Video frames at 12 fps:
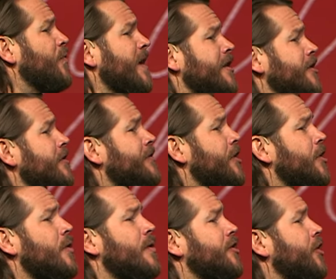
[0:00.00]
when you
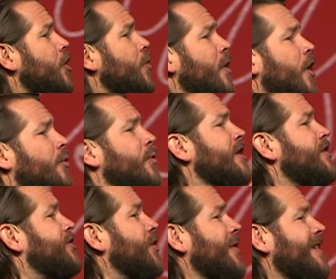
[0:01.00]
do, you will
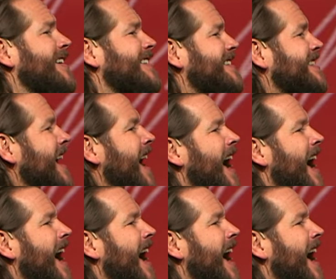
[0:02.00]
rejoice,